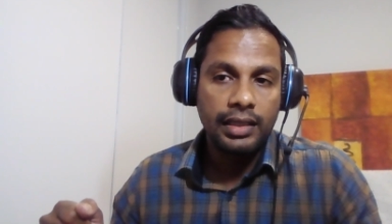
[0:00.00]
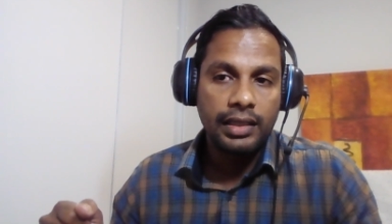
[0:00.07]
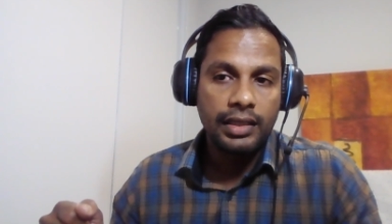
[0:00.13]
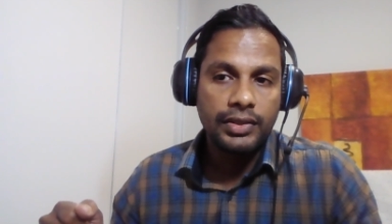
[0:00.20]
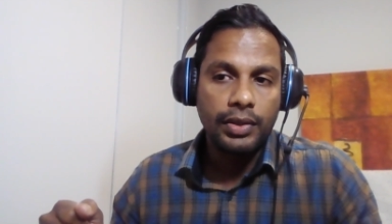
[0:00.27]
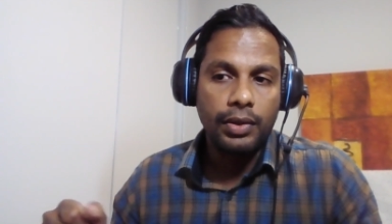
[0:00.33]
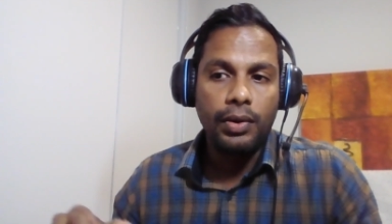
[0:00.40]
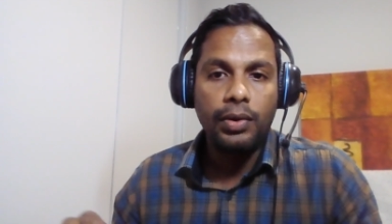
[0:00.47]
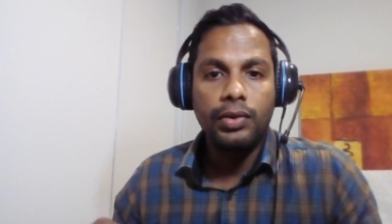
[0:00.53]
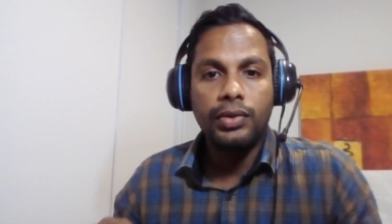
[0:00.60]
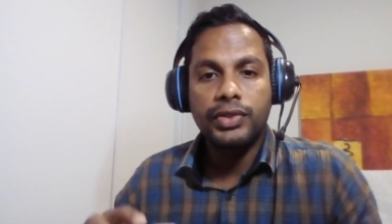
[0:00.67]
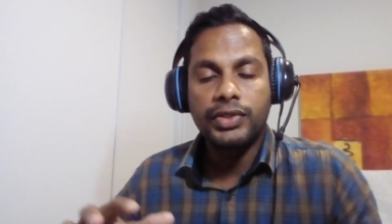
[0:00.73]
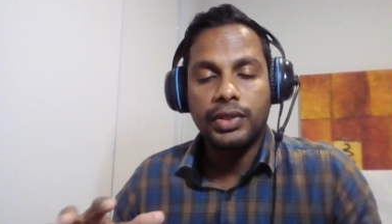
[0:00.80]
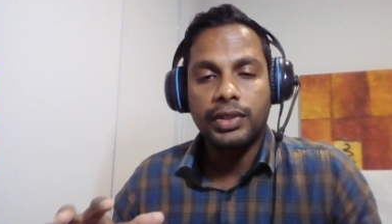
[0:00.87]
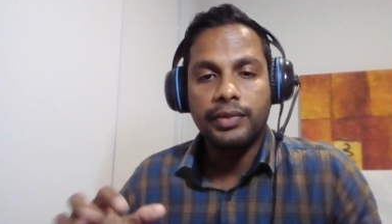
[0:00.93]
So all
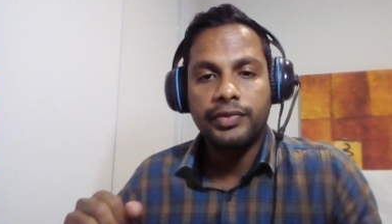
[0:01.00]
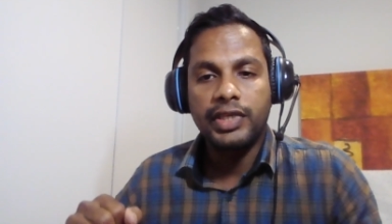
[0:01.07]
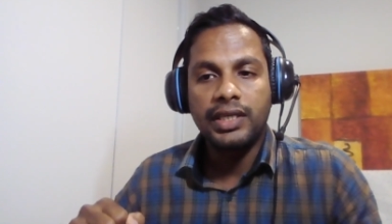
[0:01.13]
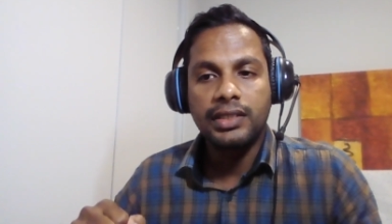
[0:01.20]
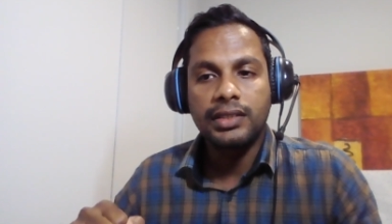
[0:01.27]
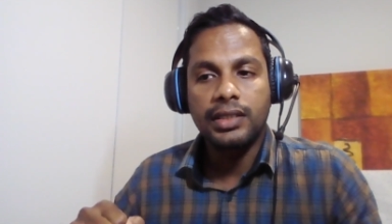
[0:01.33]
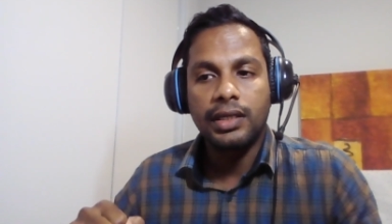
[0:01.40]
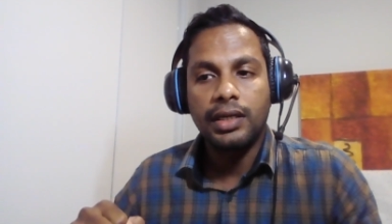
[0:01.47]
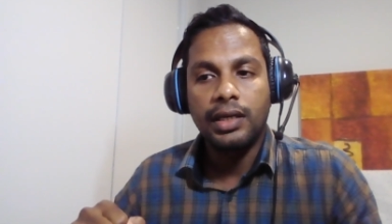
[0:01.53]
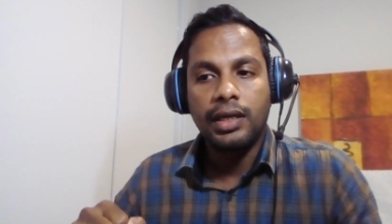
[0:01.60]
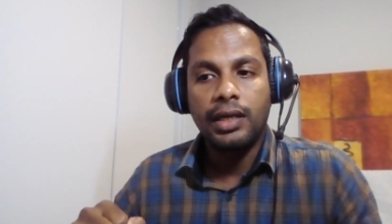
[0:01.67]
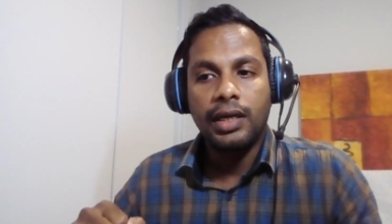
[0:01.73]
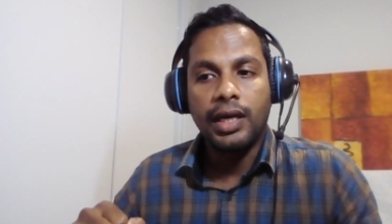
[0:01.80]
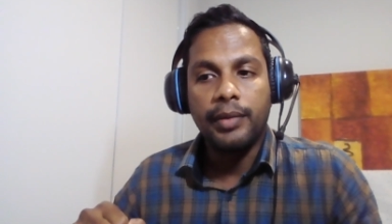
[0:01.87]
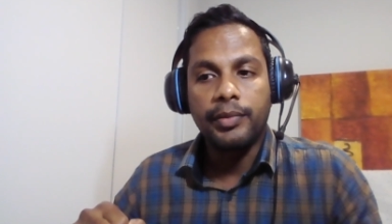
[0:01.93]
sort of things
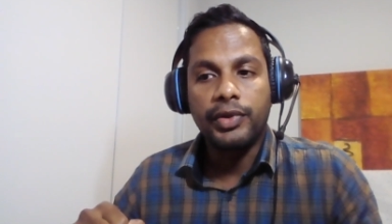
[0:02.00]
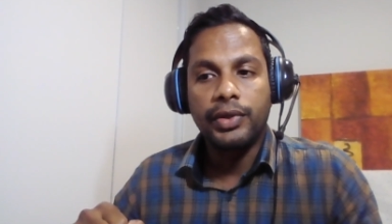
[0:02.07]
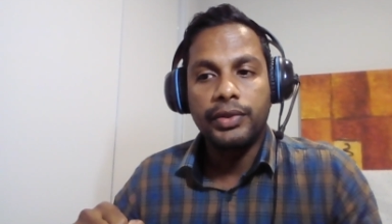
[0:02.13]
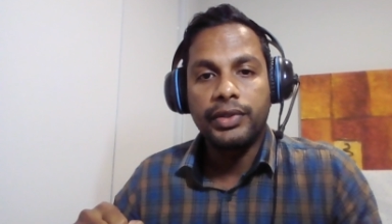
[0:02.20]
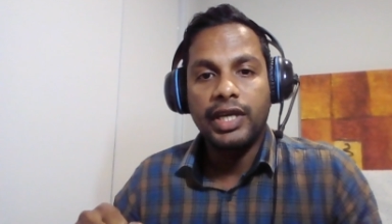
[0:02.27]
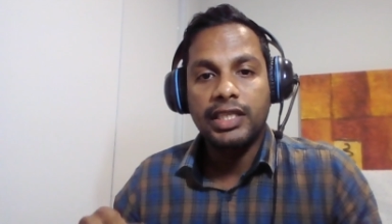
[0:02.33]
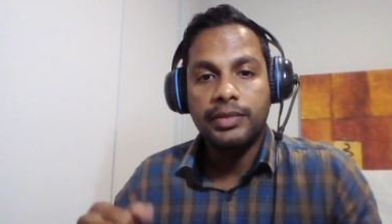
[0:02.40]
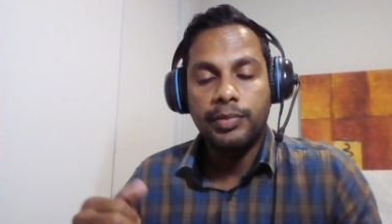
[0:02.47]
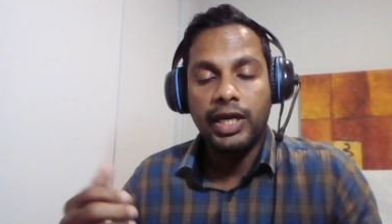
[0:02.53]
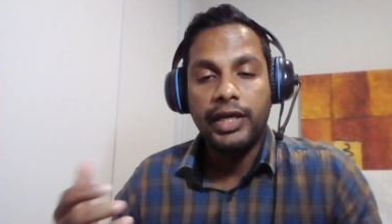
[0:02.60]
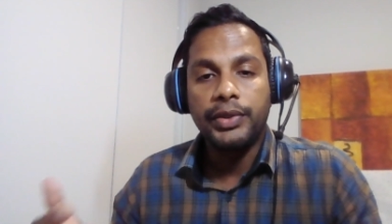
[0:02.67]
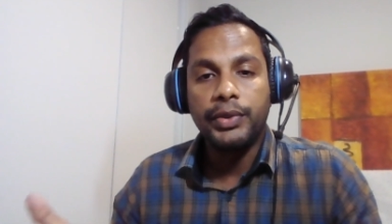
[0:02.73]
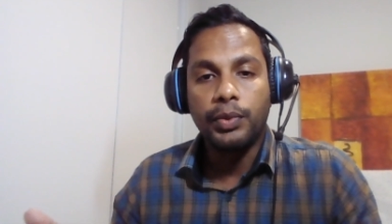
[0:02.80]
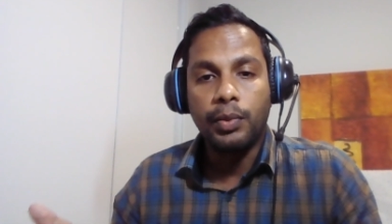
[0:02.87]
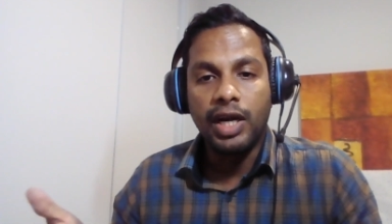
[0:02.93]
I'm going to explain to
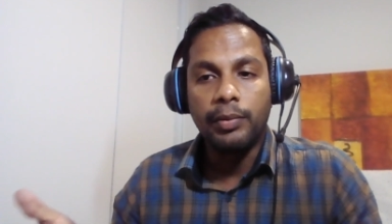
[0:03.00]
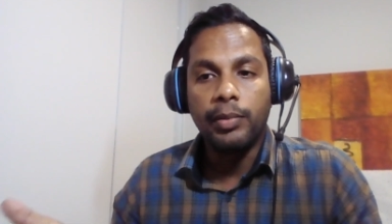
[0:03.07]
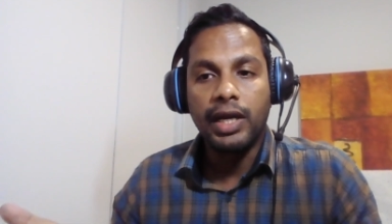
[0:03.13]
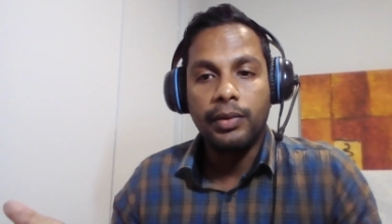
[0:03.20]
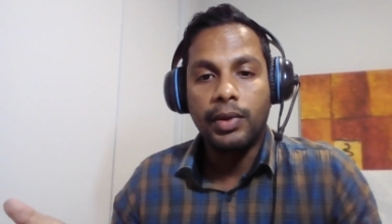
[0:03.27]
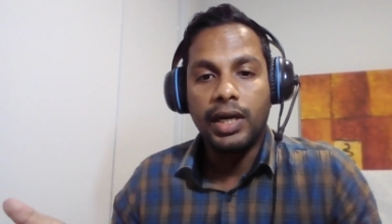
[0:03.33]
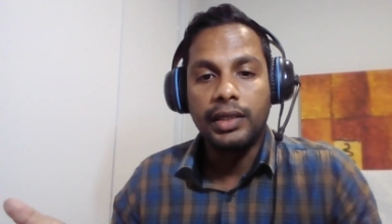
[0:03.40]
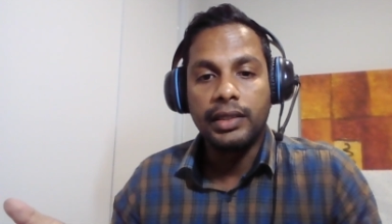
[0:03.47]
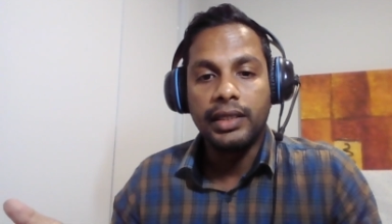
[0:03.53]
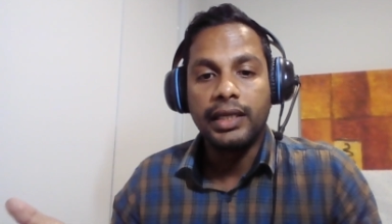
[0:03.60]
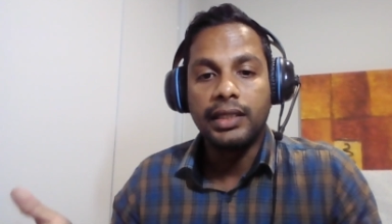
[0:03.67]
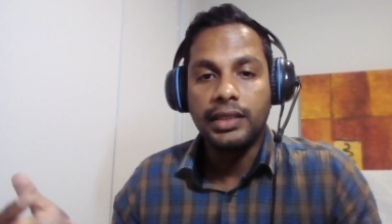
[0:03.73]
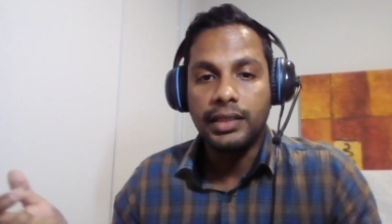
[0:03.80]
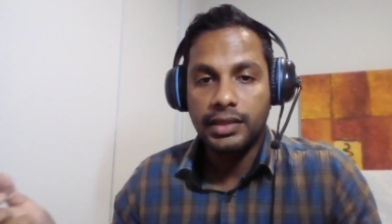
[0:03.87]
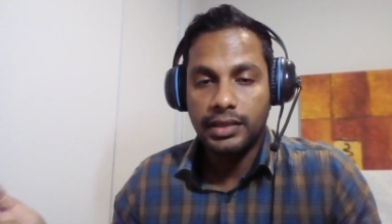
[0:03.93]
you one by one in
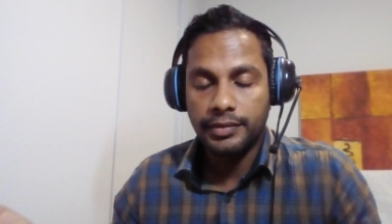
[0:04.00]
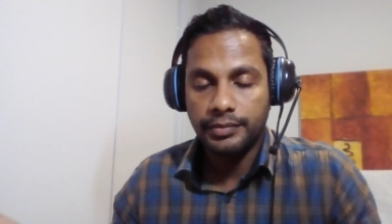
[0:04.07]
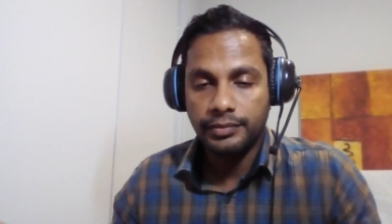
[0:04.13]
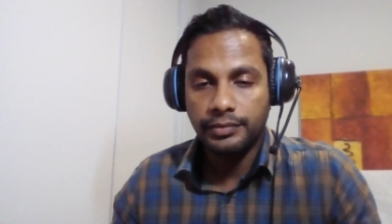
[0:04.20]
this